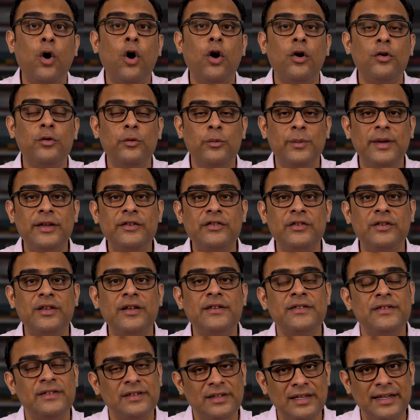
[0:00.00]
on which
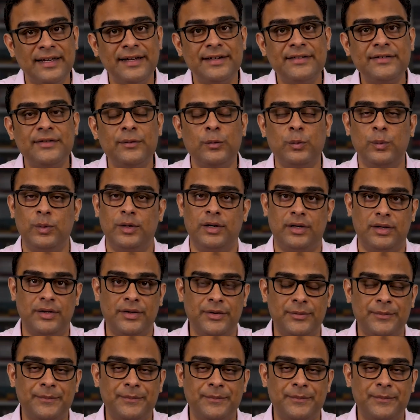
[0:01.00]
the states work.